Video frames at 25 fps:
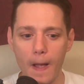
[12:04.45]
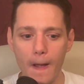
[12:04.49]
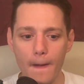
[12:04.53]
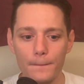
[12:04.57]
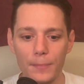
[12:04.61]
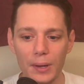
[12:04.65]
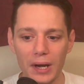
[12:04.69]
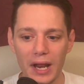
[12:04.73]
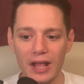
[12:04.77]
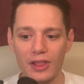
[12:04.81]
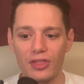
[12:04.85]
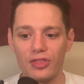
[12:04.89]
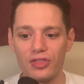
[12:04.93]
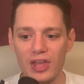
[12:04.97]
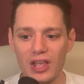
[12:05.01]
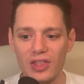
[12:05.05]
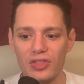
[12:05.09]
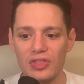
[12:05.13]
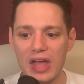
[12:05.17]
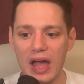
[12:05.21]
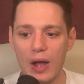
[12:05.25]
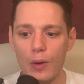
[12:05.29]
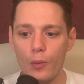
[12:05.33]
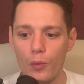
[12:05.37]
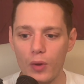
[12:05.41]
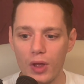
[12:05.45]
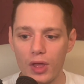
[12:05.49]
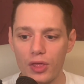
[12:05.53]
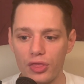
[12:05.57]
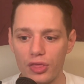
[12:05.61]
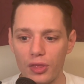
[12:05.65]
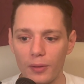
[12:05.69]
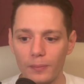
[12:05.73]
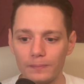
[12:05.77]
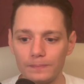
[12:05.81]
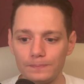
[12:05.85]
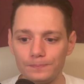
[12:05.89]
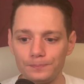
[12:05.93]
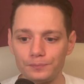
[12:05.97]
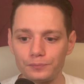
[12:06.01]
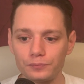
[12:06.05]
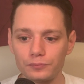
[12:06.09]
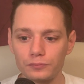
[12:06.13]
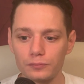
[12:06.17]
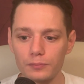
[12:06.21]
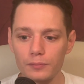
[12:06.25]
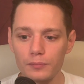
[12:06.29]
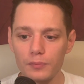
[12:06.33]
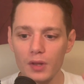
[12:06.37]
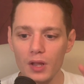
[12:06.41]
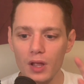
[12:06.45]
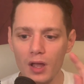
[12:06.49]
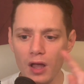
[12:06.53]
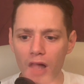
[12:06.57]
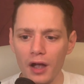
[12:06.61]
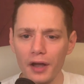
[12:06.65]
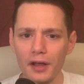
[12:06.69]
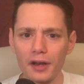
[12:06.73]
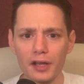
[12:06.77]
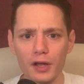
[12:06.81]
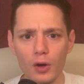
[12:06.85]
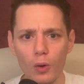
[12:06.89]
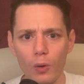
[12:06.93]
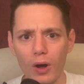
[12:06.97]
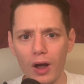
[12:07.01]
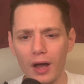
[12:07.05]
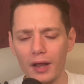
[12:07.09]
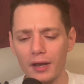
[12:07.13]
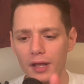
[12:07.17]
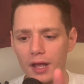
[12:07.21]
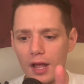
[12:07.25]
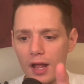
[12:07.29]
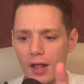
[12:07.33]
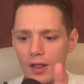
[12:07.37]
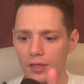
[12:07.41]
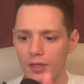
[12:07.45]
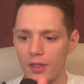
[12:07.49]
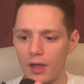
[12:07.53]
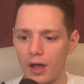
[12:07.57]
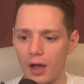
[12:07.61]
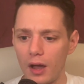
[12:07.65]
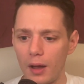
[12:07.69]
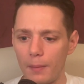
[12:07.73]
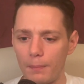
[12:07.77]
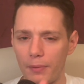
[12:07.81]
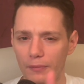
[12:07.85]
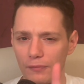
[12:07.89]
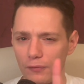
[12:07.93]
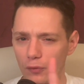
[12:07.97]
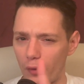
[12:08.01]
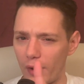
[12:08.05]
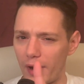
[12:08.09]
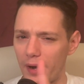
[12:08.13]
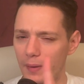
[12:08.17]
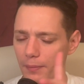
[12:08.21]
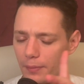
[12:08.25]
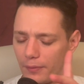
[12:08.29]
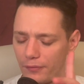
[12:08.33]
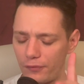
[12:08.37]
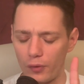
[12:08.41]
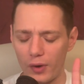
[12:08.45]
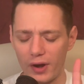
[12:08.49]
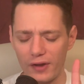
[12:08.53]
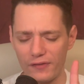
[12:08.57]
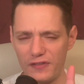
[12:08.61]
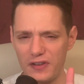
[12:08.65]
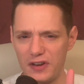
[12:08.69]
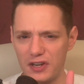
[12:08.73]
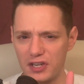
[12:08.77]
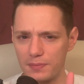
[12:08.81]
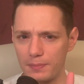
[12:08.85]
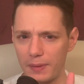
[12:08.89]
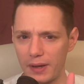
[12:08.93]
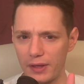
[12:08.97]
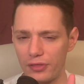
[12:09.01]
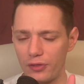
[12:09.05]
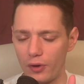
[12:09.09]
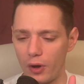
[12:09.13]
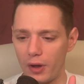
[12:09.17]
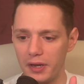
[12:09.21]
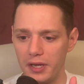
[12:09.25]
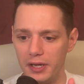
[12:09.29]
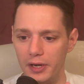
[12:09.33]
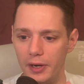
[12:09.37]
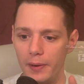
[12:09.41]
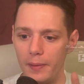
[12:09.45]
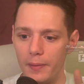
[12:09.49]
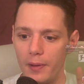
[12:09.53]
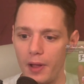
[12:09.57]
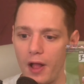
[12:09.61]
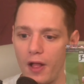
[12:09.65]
But I think that I'm going to go on before I finish my thought here.